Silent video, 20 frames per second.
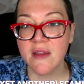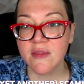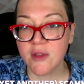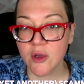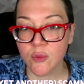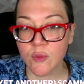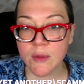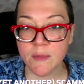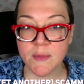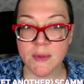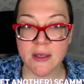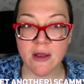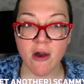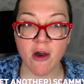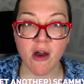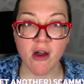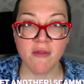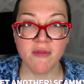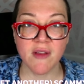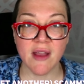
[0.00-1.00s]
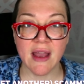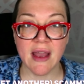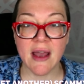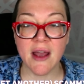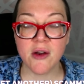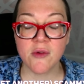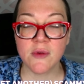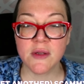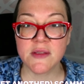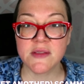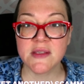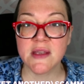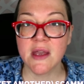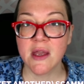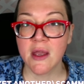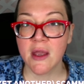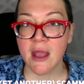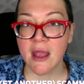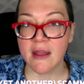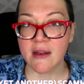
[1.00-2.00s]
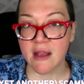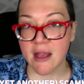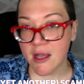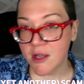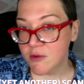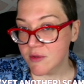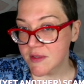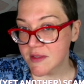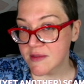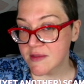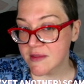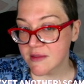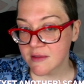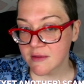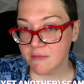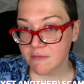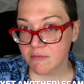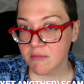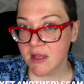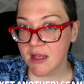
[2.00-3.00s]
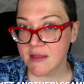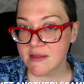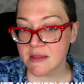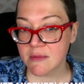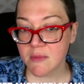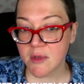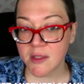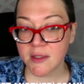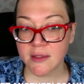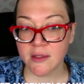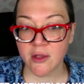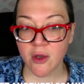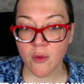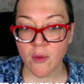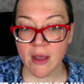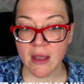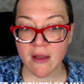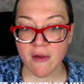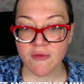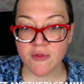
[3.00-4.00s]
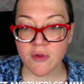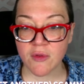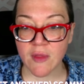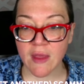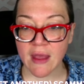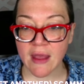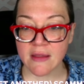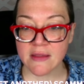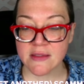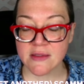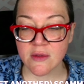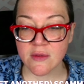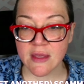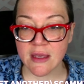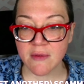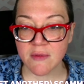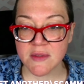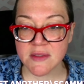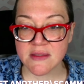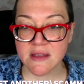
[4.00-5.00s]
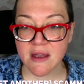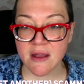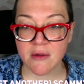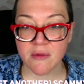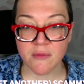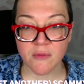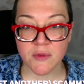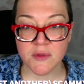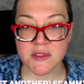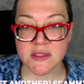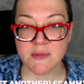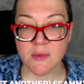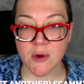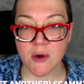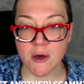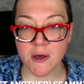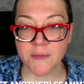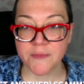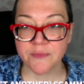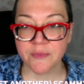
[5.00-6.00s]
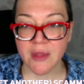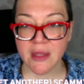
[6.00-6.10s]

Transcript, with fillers: They're ripping off Aderans, and Aderans has the money to go after that, so that was not real smart.